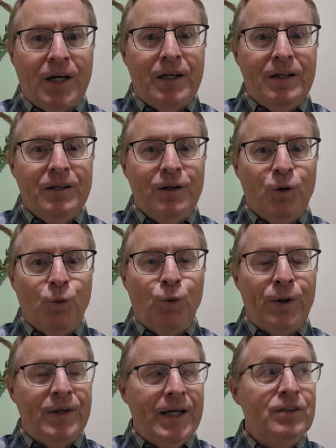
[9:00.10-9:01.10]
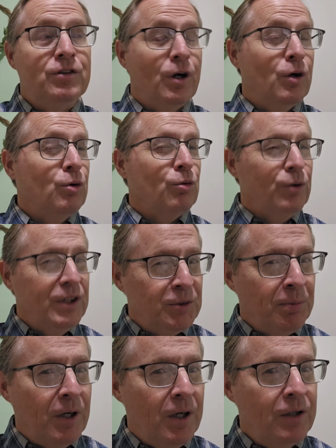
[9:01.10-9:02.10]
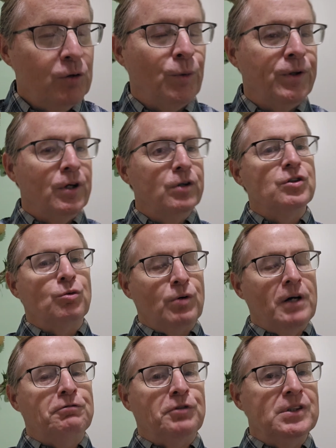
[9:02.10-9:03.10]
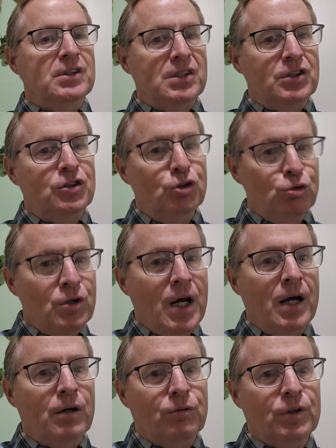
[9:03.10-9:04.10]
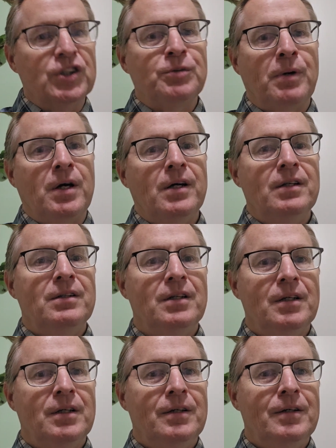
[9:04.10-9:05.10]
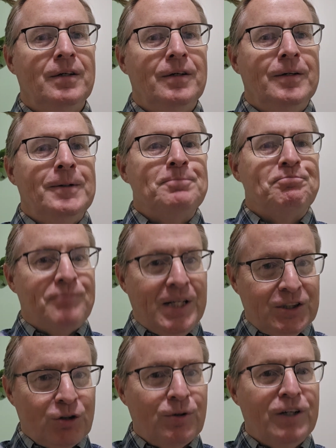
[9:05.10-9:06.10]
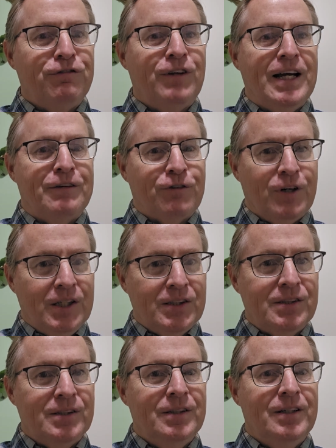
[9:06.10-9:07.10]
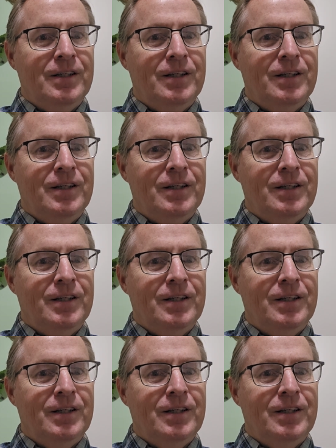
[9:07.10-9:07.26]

okay? When they don't respond, when those references do not respond, that's a red flag for us.